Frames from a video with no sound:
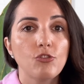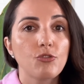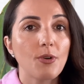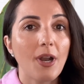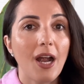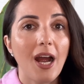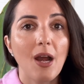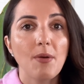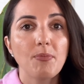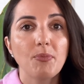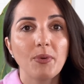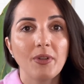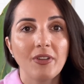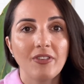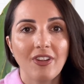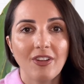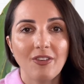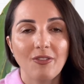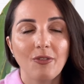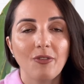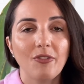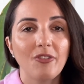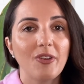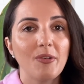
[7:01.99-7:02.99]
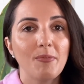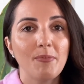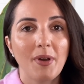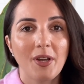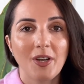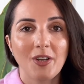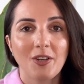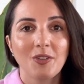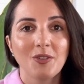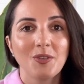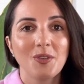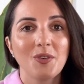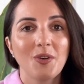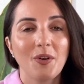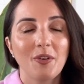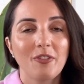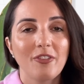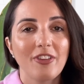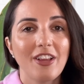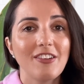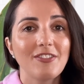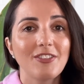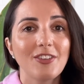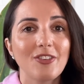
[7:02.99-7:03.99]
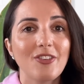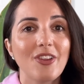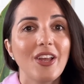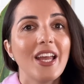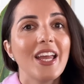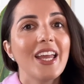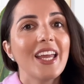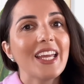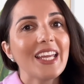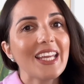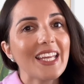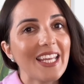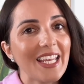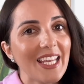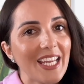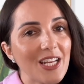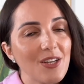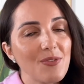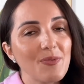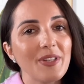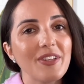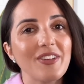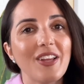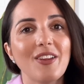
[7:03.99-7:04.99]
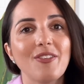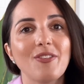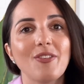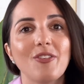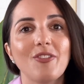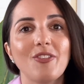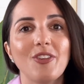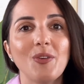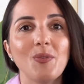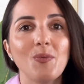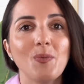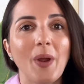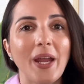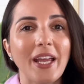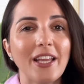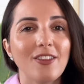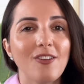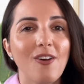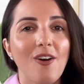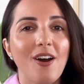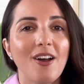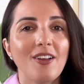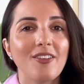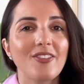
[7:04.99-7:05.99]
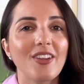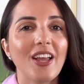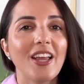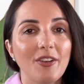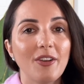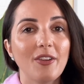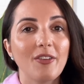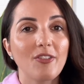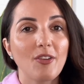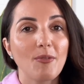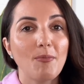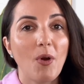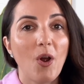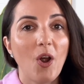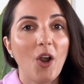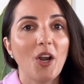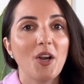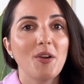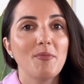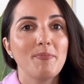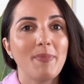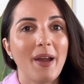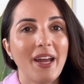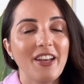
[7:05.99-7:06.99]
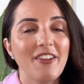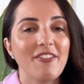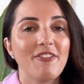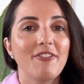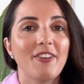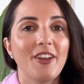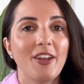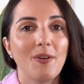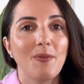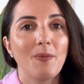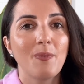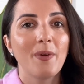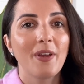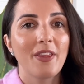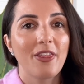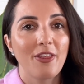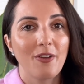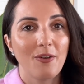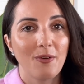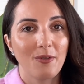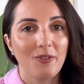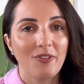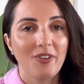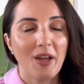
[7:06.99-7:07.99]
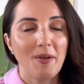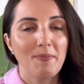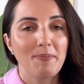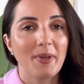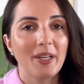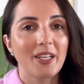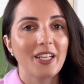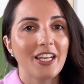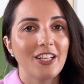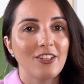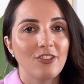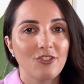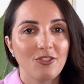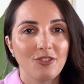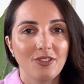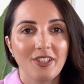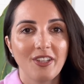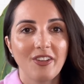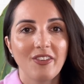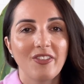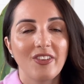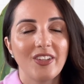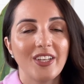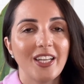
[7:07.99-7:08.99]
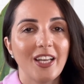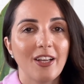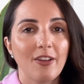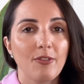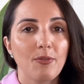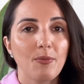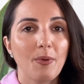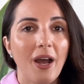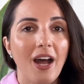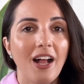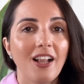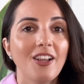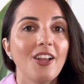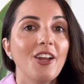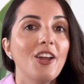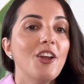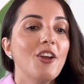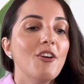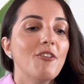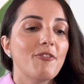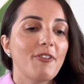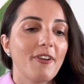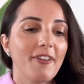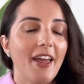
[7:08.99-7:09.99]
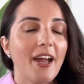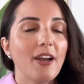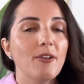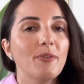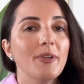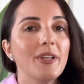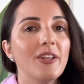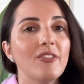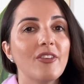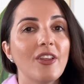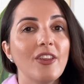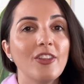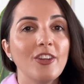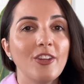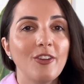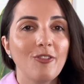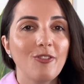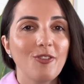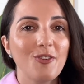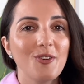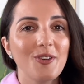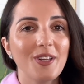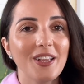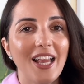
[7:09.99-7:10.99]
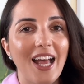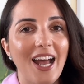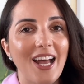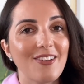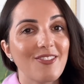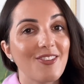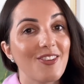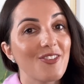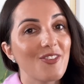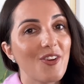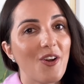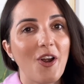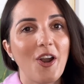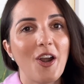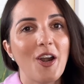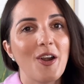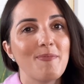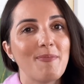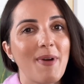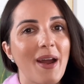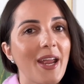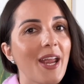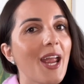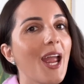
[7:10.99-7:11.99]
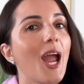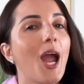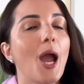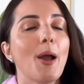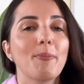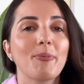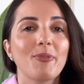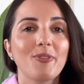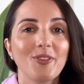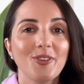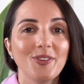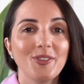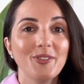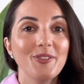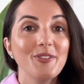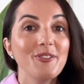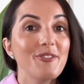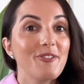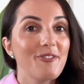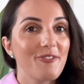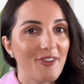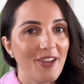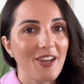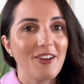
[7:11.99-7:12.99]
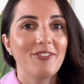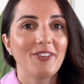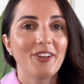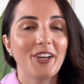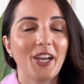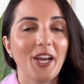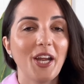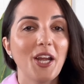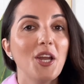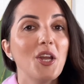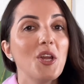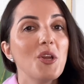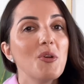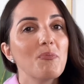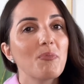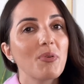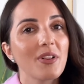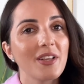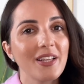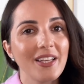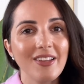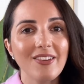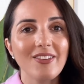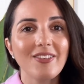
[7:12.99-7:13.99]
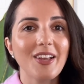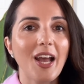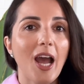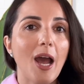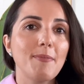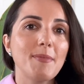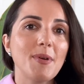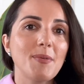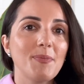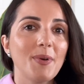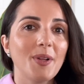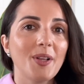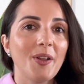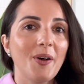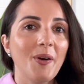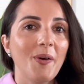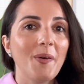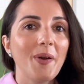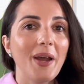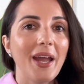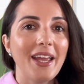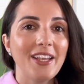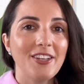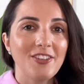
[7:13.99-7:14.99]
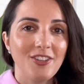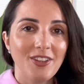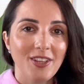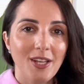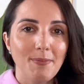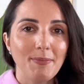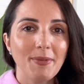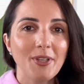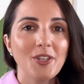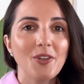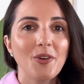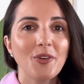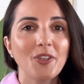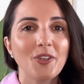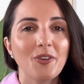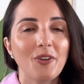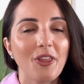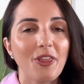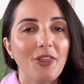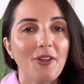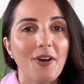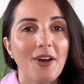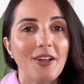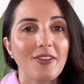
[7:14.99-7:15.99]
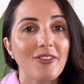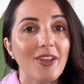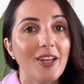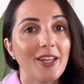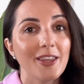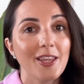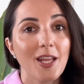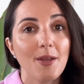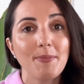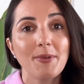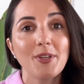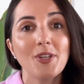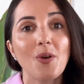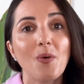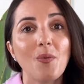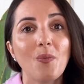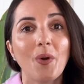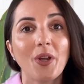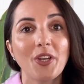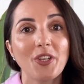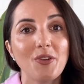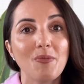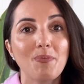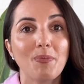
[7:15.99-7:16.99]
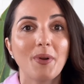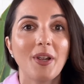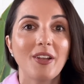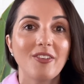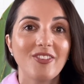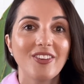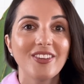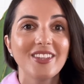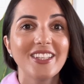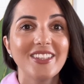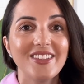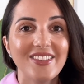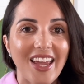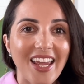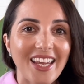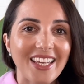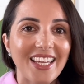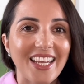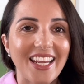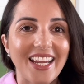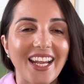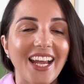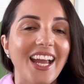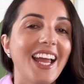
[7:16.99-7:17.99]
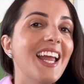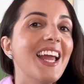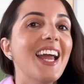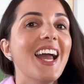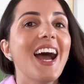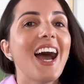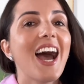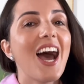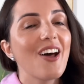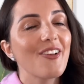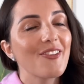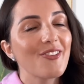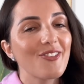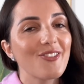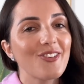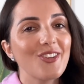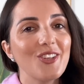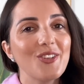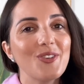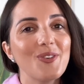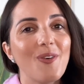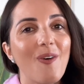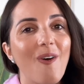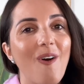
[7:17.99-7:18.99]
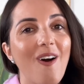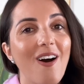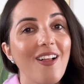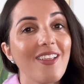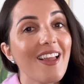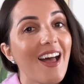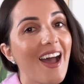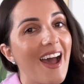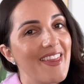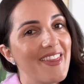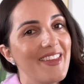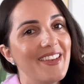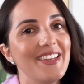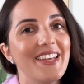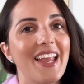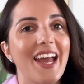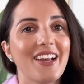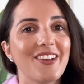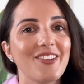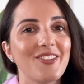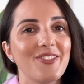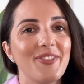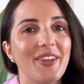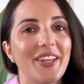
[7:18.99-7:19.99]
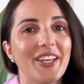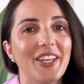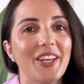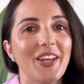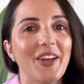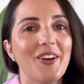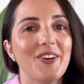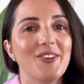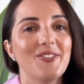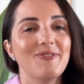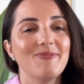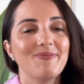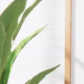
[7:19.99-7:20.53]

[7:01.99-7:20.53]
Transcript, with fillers: drop, we tend to see better glucose levels, and we tend to see weight loss. And there is some heart benefit with the Ozempic and Trulicity as well. For that reason, these two classes are my absolute favorite. Please comment below and let me know your thoughts and let me know what you're presently taking. I'll see you all on the next video.